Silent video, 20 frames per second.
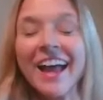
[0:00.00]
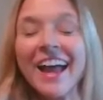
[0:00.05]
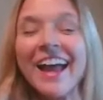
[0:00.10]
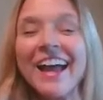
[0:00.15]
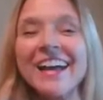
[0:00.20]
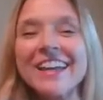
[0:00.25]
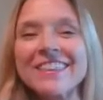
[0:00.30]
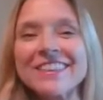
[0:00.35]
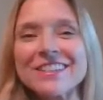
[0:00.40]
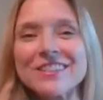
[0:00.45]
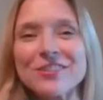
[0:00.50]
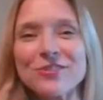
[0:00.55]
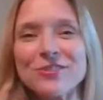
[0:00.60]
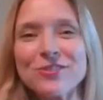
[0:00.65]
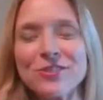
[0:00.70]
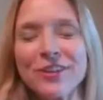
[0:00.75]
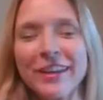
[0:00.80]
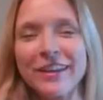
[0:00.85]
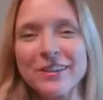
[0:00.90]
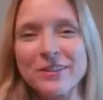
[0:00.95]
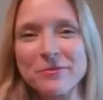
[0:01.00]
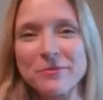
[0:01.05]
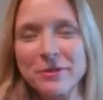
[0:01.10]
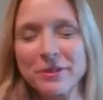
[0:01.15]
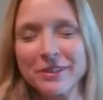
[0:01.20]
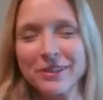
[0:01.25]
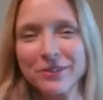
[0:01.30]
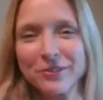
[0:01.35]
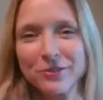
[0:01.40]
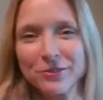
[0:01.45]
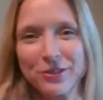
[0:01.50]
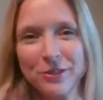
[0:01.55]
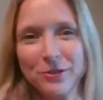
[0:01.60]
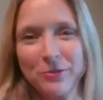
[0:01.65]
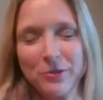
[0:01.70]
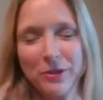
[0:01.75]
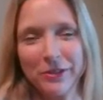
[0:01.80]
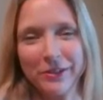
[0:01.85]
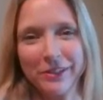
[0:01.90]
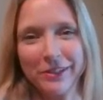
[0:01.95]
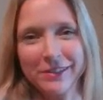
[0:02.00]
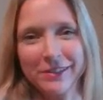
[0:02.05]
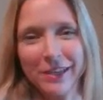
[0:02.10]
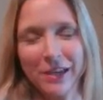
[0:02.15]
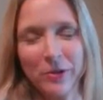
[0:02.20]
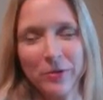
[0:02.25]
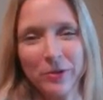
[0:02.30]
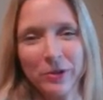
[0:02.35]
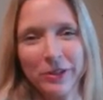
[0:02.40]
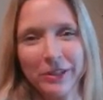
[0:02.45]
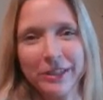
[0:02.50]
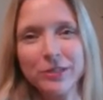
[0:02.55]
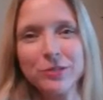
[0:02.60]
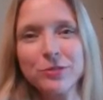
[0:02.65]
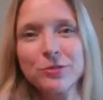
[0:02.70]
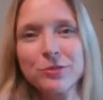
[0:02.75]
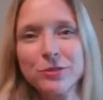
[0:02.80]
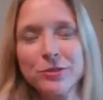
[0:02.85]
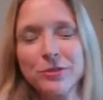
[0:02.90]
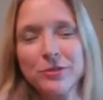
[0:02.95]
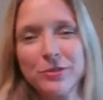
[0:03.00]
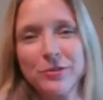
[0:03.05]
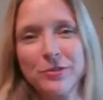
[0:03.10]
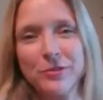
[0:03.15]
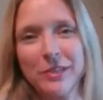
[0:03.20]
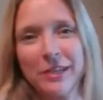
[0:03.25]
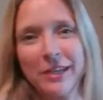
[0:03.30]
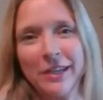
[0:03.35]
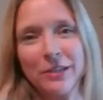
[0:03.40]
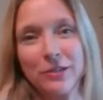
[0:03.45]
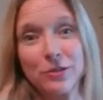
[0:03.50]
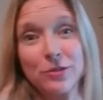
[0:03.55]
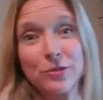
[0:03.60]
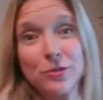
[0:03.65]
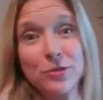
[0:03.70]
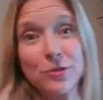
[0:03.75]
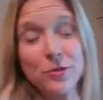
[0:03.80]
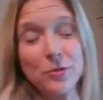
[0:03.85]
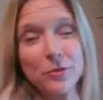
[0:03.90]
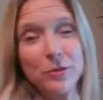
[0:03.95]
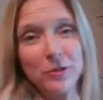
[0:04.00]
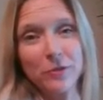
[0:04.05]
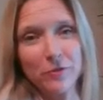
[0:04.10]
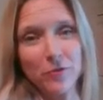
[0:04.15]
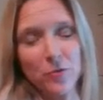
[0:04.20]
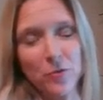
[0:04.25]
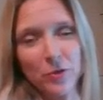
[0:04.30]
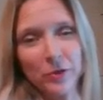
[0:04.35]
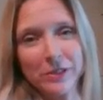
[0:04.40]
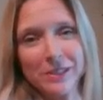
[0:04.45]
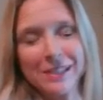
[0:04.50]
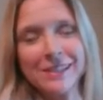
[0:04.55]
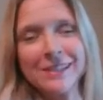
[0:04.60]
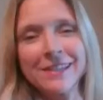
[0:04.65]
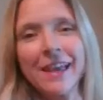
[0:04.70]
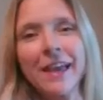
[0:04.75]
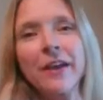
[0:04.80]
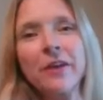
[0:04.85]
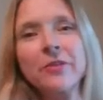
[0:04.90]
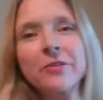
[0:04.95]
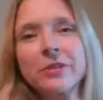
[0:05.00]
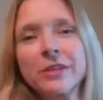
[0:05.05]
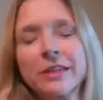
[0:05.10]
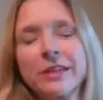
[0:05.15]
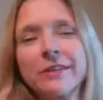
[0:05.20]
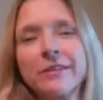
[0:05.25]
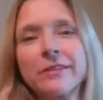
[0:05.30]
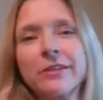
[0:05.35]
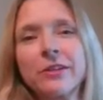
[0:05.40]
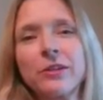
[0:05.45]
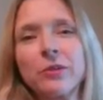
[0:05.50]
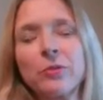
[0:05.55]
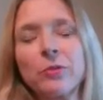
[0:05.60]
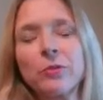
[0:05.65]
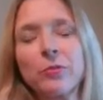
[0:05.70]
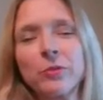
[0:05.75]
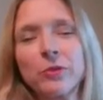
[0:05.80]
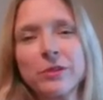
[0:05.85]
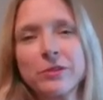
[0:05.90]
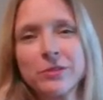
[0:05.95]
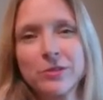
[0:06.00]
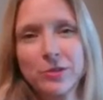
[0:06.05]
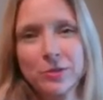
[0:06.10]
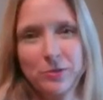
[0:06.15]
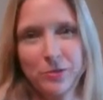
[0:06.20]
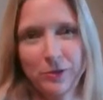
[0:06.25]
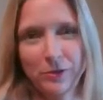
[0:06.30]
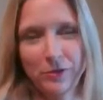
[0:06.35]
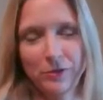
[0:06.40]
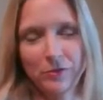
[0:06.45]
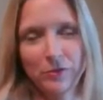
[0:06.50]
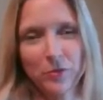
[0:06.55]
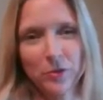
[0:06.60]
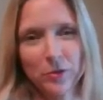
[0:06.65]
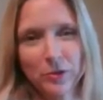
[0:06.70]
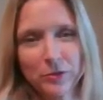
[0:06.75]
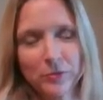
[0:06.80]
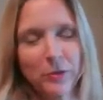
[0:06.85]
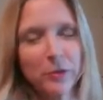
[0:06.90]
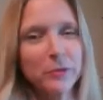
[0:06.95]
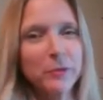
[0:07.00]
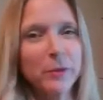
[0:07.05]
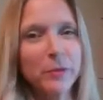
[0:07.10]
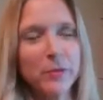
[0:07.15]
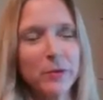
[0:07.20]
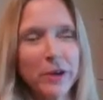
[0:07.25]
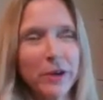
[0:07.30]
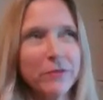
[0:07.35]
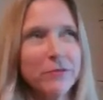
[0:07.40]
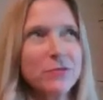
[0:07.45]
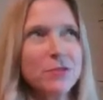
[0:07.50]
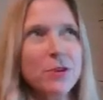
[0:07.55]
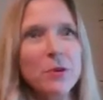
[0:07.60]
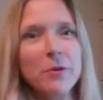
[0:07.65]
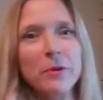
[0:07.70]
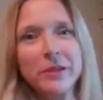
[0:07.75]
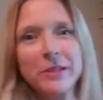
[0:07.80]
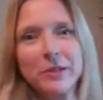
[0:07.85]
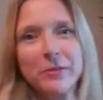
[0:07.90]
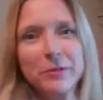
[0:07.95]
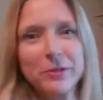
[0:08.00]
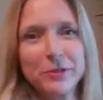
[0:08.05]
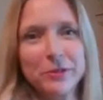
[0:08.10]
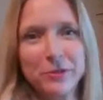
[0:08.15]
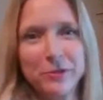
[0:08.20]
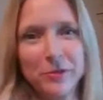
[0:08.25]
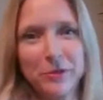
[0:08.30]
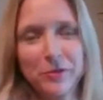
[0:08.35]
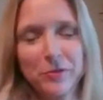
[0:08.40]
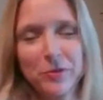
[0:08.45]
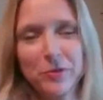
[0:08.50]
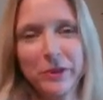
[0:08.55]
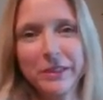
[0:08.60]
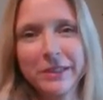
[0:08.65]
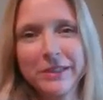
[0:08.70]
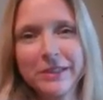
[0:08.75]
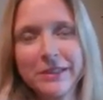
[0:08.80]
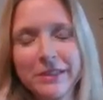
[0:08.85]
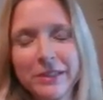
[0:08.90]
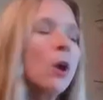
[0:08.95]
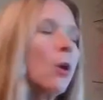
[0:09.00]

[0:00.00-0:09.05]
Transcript: Hey, this is Shanda with Energy Wellness. I want to introduce you today to tuning forks, sound healing with tuning forks. Most people have no idea what a tuning fork is.